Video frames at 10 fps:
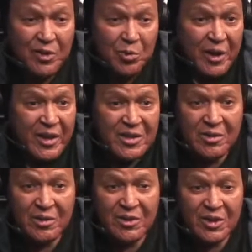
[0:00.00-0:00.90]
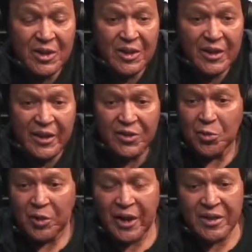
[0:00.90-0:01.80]
That's what I do.
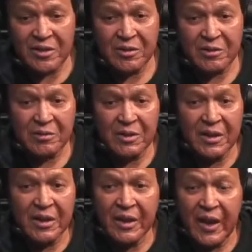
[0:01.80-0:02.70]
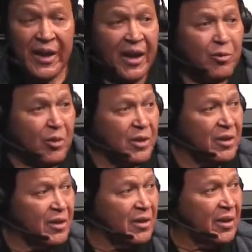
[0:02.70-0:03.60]
It's what I do. I have one
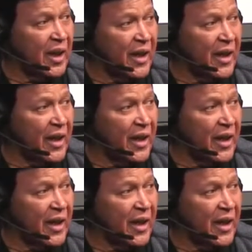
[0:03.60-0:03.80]
little